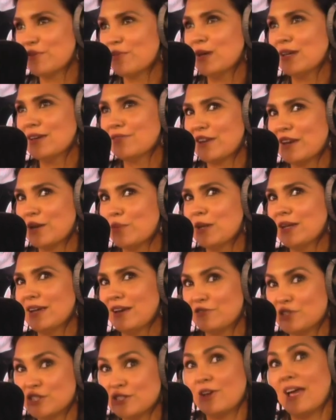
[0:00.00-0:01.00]
me, if anybody
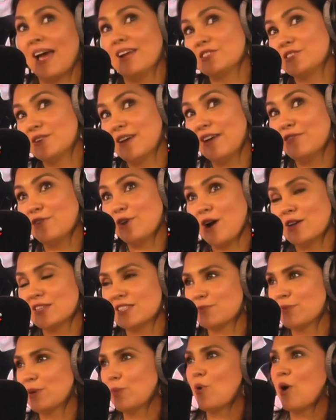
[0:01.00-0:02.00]
had to ever
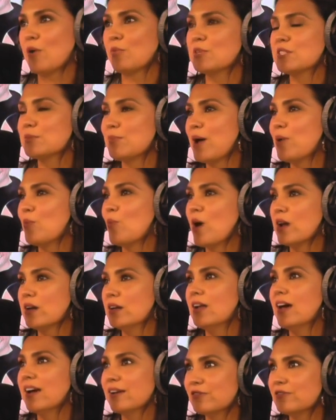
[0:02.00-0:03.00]
ask me what was my
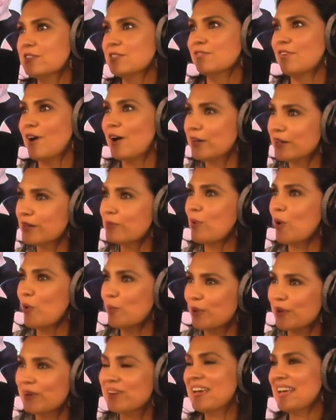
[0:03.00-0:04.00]
one life-defining
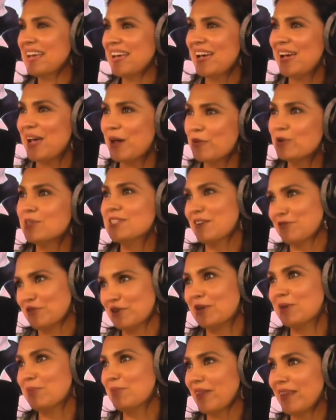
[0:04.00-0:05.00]
moment, it would
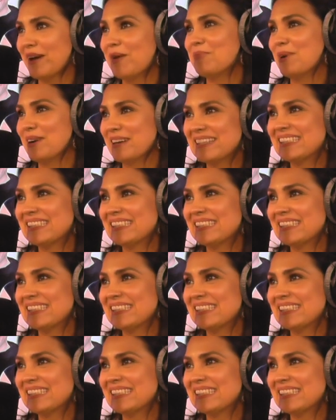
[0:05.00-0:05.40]
definitely be that one.